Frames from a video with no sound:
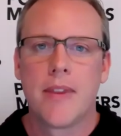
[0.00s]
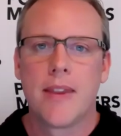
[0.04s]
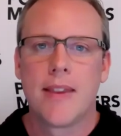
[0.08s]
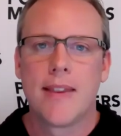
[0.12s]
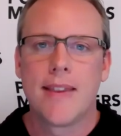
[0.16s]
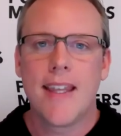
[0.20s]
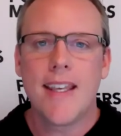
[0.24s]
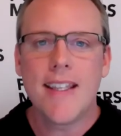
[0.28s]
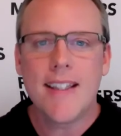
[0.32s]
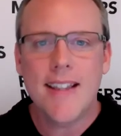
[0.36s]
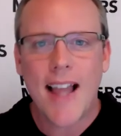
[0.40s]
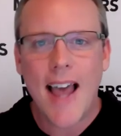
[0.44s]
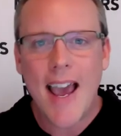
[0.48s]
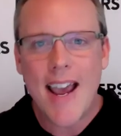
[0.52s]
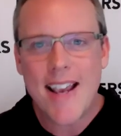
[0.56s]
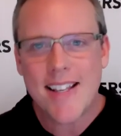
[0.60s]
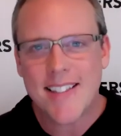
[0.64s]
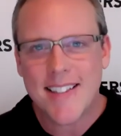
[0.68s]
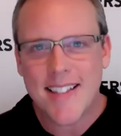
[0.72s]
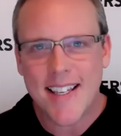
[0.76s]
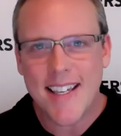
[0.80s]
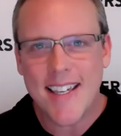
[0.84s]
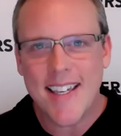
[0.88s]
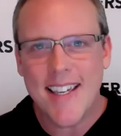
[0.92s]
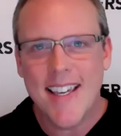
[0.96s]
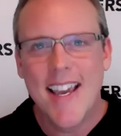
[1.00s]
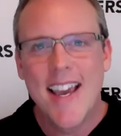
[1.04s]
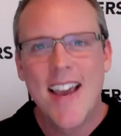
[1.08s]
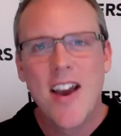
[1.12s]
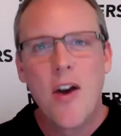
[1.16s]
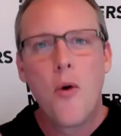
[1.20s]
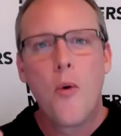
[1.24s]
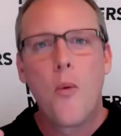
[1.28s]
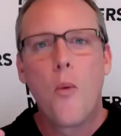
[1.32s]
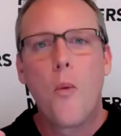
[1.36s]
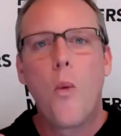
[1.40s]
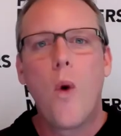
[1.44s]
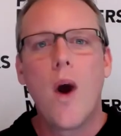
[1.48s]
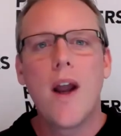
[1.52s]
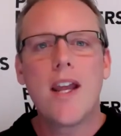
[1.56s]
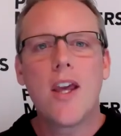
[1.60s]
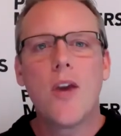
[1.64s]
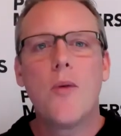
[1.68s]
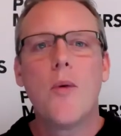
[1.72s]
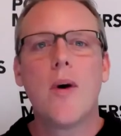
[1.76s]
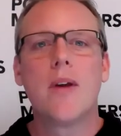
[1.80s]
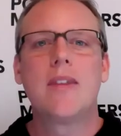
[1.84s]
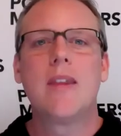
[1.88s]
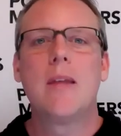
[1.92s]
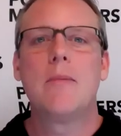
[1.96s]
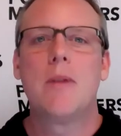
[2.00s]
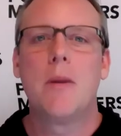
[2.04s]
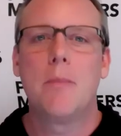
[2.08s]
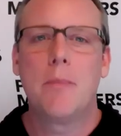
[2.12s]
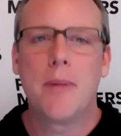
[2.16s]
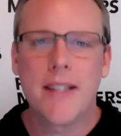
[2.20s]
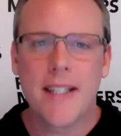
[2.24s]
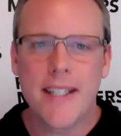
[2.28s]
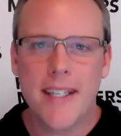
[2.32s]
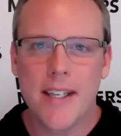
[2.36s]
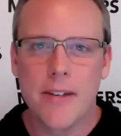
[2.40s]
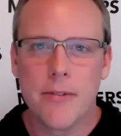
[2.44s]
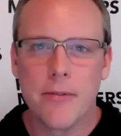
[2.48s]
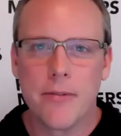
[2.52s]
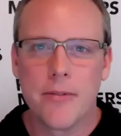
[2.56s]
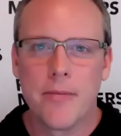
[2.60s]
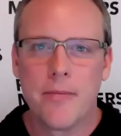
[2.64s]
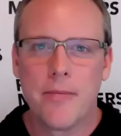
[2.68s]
Then lastly, what do you want them to believe?